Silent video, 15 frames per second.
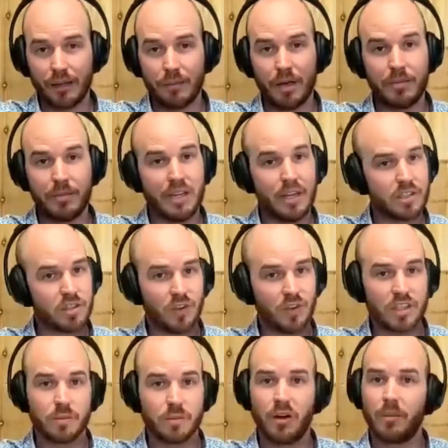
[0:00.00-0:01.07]
Maybe that's
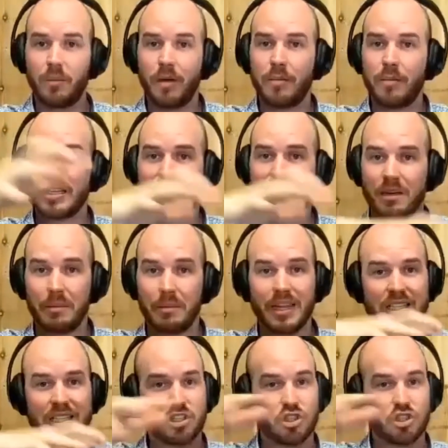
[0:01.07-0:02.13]
FSBO. Maybe it's somebody
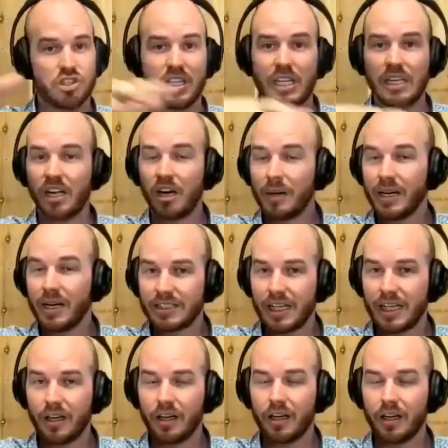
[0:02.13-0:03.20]
that's just thinking about
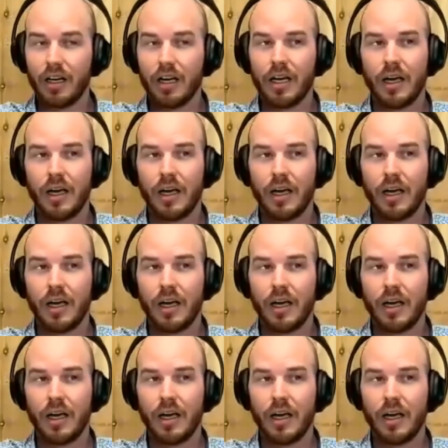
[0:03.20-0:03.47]
selling.